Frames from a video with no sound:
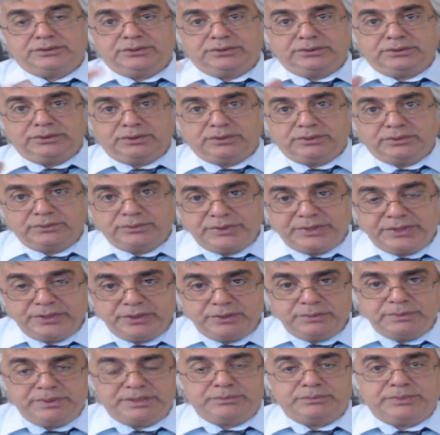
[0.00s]
the
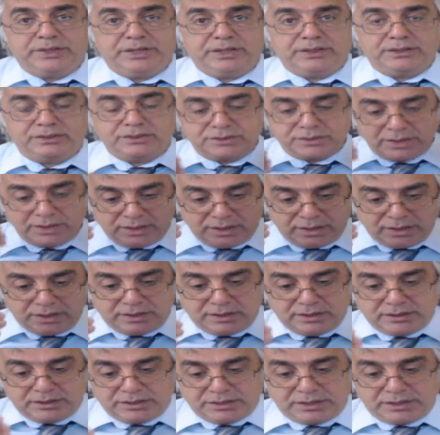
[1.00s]
human beings,
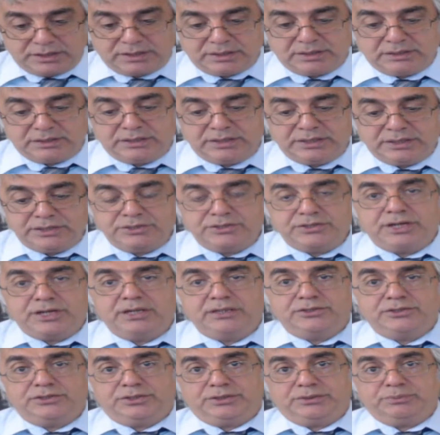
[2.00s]
the
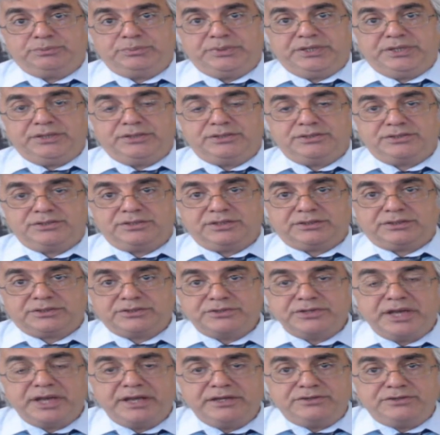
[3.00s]
intelligent beings, the
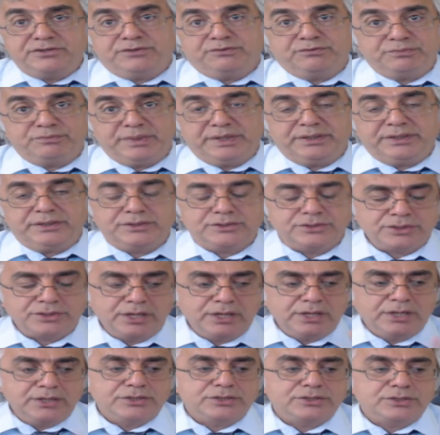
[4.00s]
creative beings.
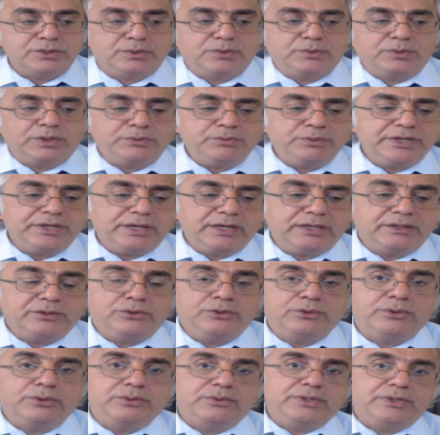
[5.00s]
So what we can
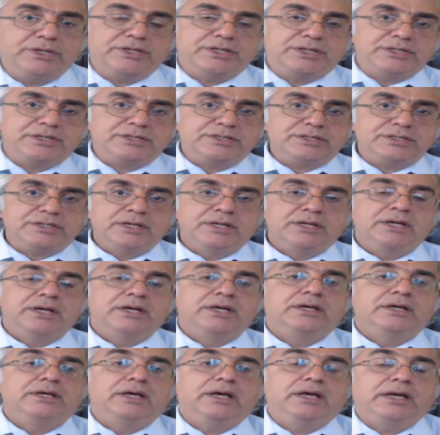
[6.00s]
do is
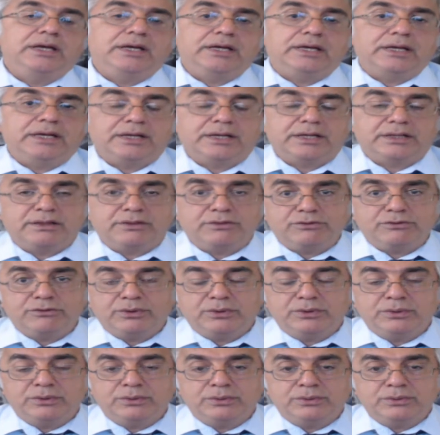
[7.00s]

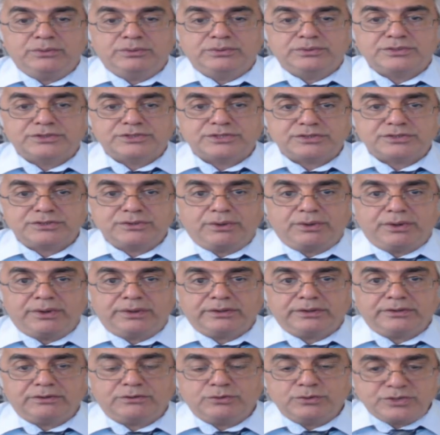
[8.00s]
to
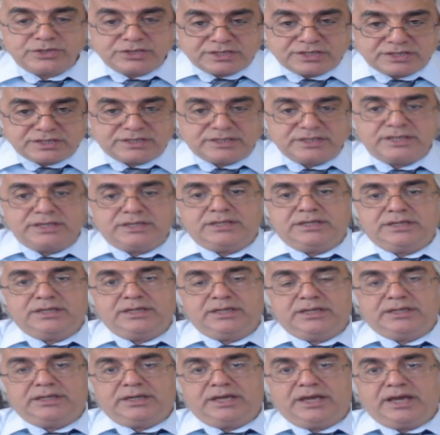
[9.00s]
start to see
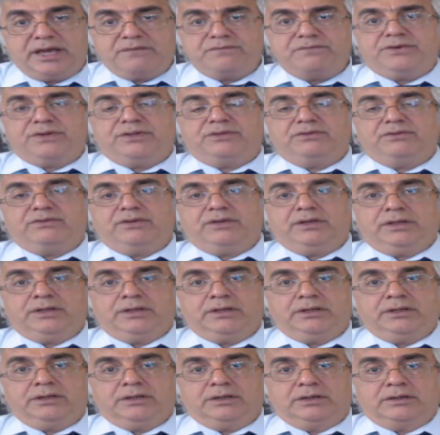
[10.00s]
in
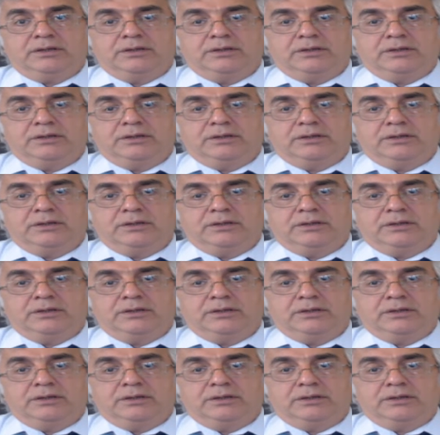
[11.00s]
everything